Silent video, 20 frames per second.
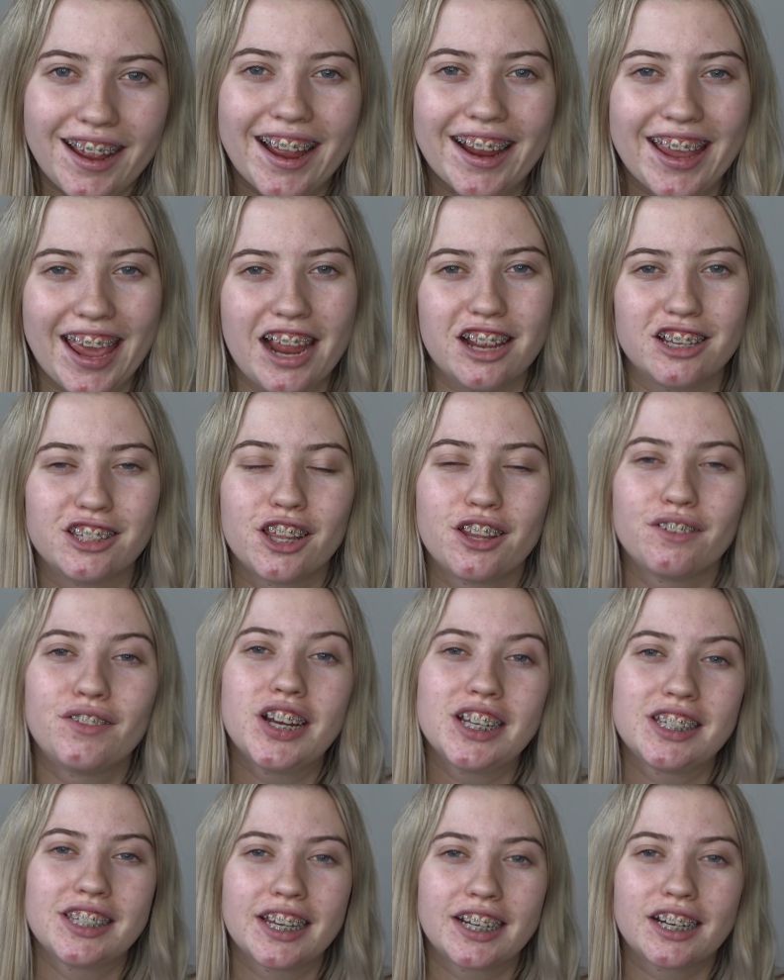Okay, so the
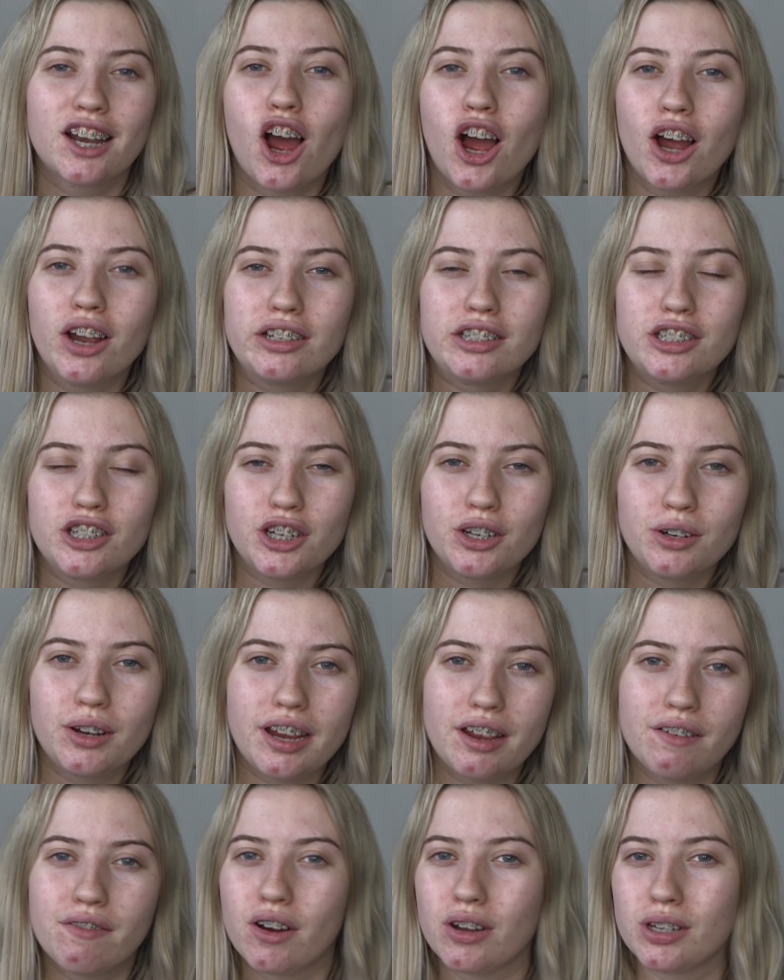first thing that I'd do
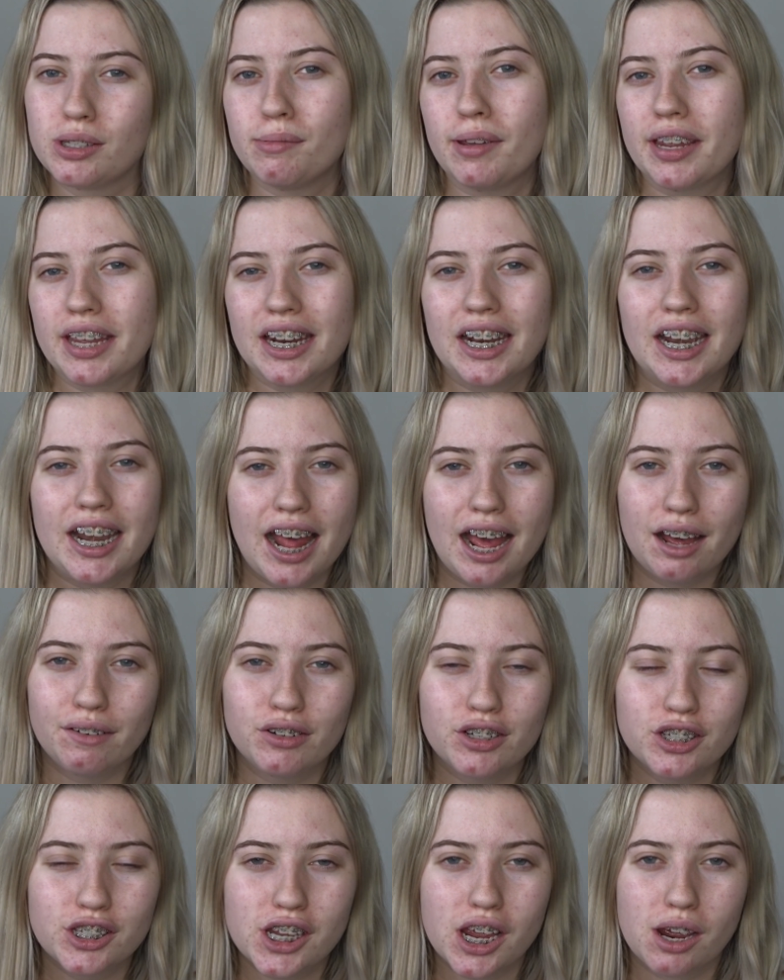if I was making an
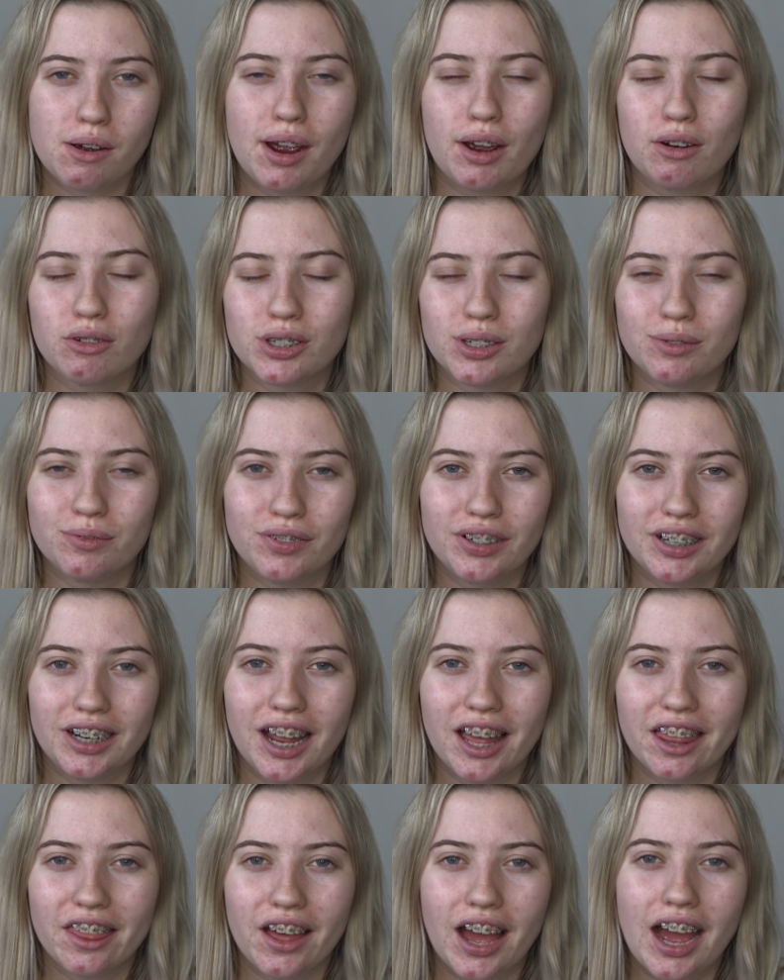effort to go out or something
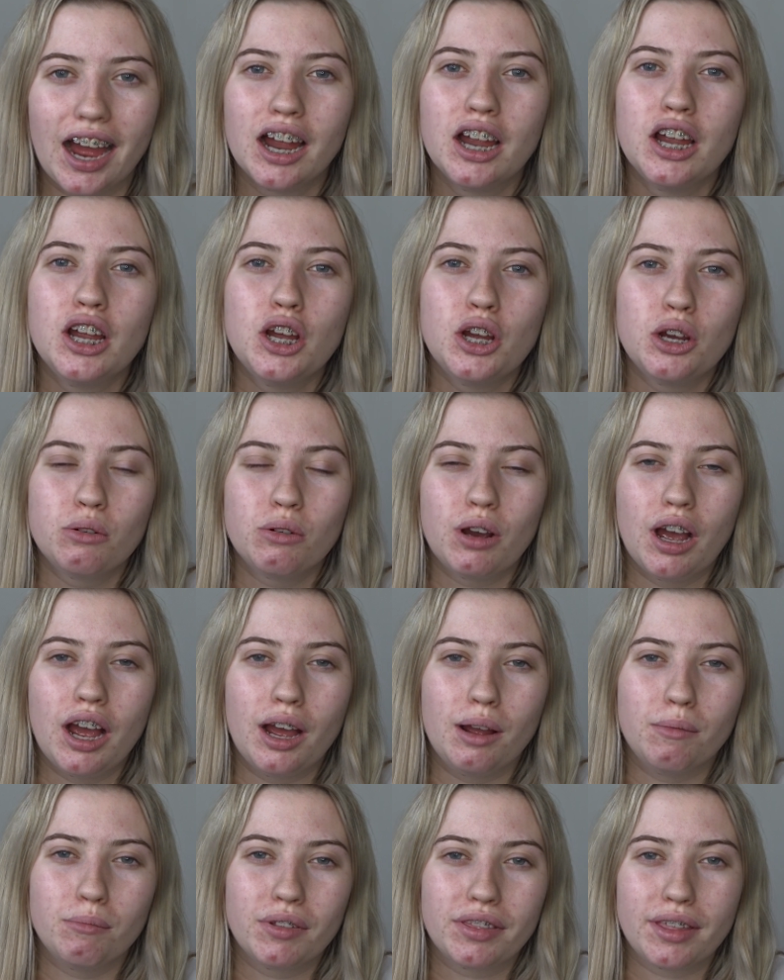like that,
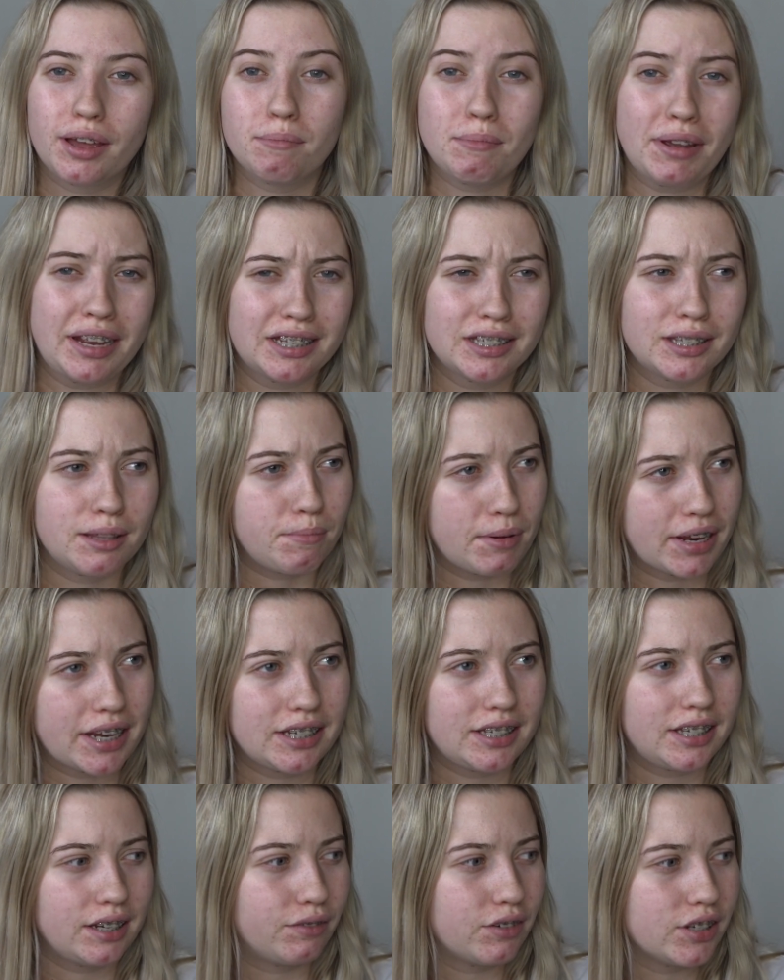that makes the
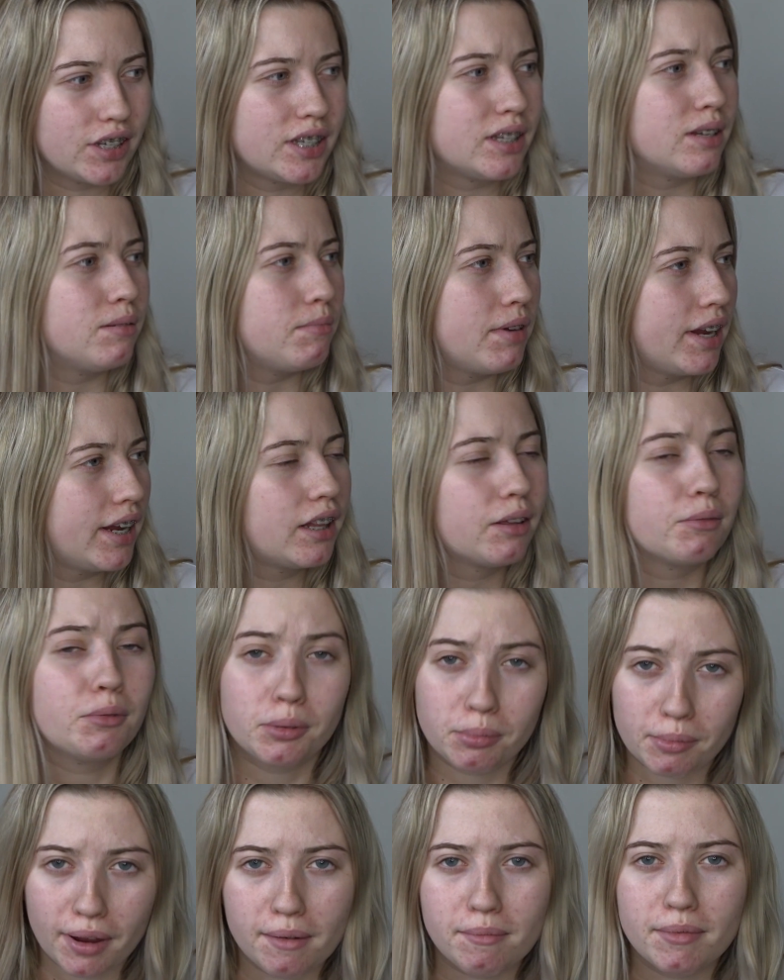biggest difference to me, that
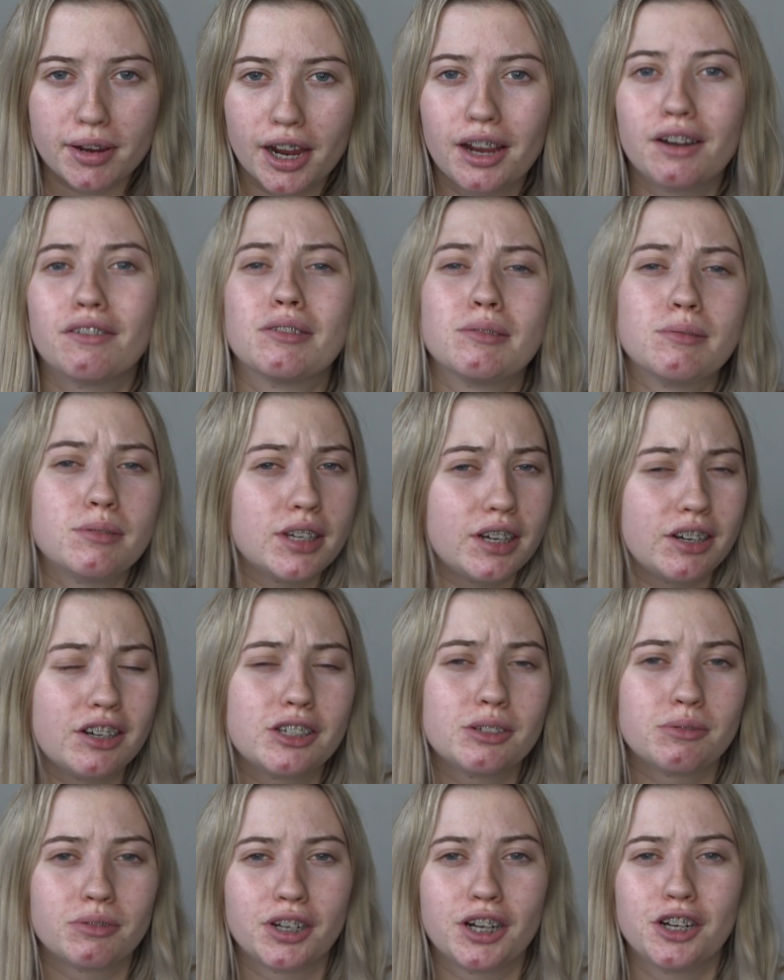would make me go from 0
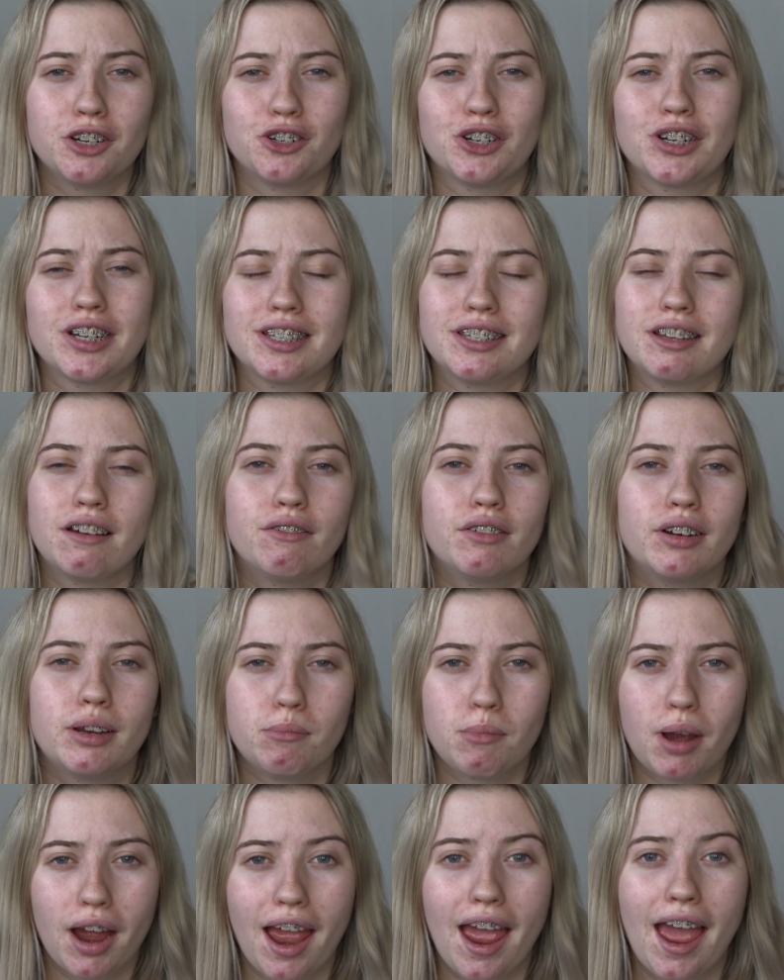to 100, is definitely
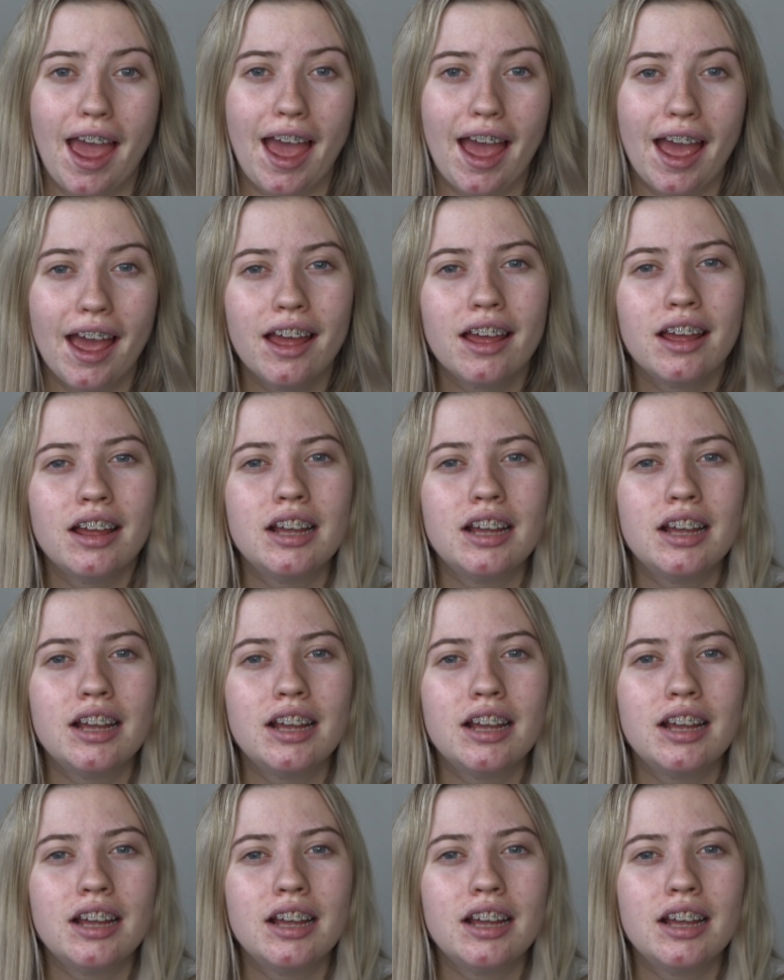my hair.